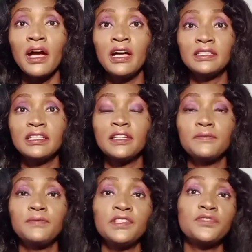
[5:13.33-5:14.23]
And
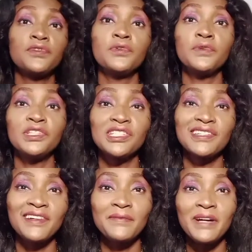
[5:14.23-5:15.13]
please follow me on
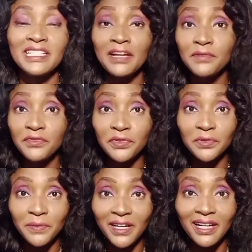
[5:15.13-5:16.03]
Instagram at
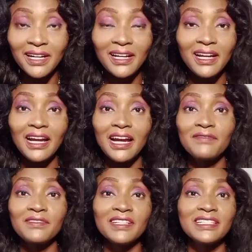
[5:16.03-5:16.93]
Ifyubahmadu.
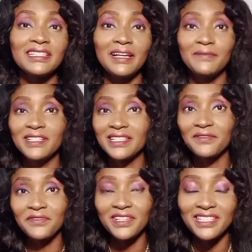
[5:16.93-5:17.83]
I have
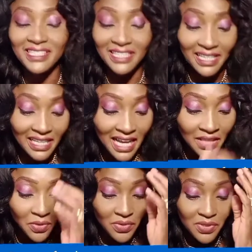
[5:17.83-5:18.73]
amazing things there.
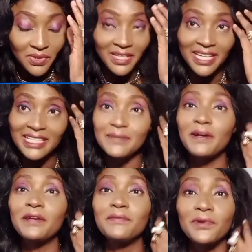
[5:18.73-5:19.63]
And also, yes,
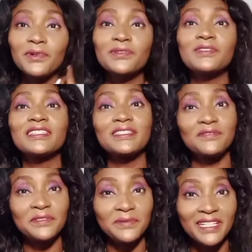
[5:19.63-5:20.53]
my blog too is
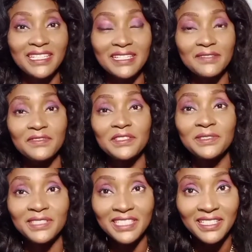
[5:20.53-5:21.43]
Ifyubahmadu TV
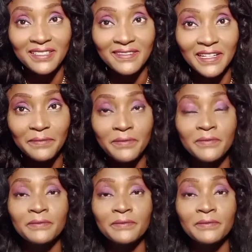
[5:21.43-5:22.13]
on Instagram.